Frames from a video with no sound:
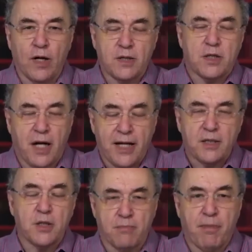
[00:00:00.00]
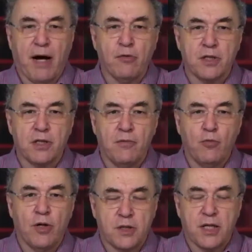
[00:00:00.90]
science is about,
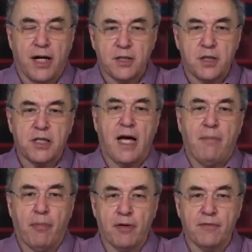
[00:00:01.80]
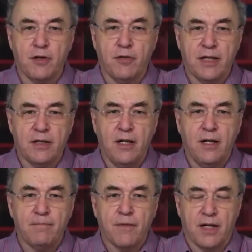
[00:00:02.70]
what science is capable of doing,
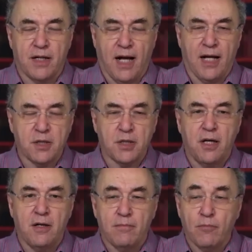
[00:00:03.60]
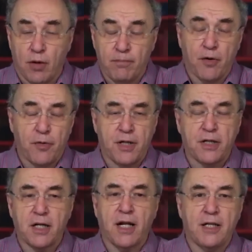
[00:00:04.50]
and it has, well, both an
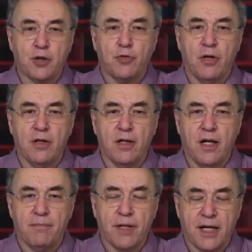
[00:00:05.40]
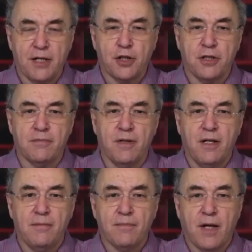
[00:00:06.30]
intellectual implication
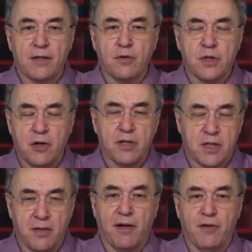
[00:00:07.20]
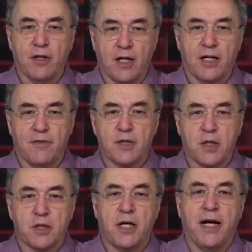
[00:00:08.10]
and also at some level a kind of a
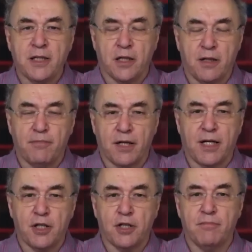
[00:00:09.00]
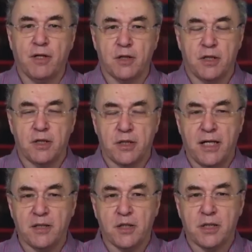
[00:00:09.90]
societal implication, because in a
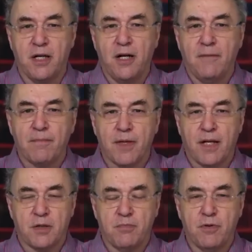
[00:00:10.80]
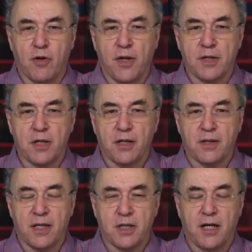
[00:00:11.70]
sense there's
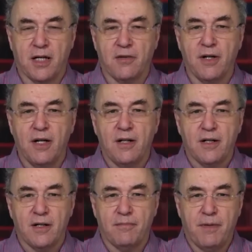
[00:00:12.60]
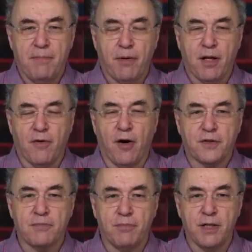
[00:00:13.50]
a kind of, people have
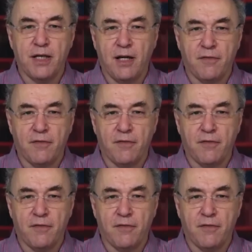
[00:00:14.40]
often believed,